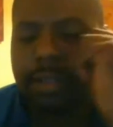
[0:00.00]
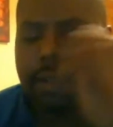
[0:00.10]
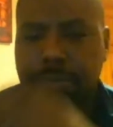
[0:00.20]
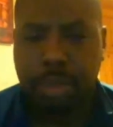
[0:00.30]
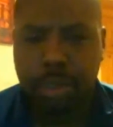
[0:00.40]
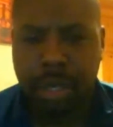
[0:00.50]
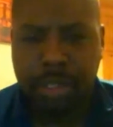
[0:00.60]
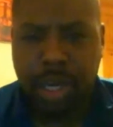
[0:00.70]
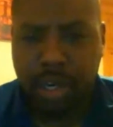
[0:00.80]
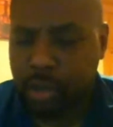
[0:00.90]
Bruno's
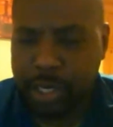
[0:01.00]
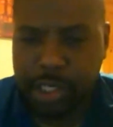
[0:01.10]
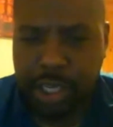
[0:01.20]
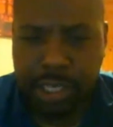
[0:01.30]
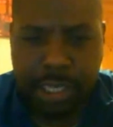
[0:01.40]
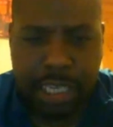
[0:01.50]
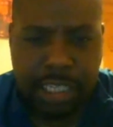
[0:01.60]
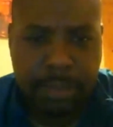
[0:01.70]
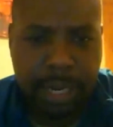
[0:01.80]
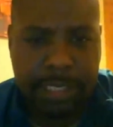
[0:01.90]
got a great chance against
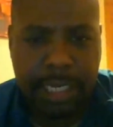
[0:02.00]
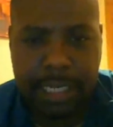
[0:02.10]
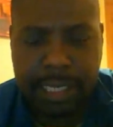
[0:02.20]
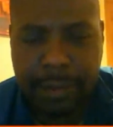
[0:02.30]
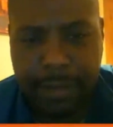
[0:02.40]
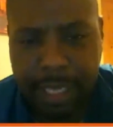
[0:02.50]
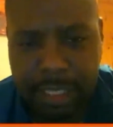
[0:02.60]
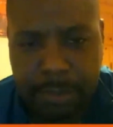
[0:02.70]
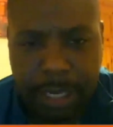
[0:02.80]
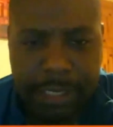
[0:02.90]
Mike Tyson if he hits
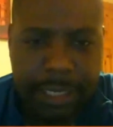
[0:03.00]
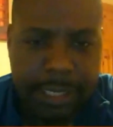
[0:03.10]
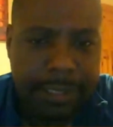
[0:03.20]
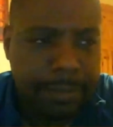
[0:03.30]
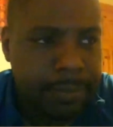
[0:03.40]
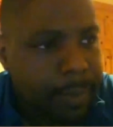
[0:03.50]
Mike Tyson.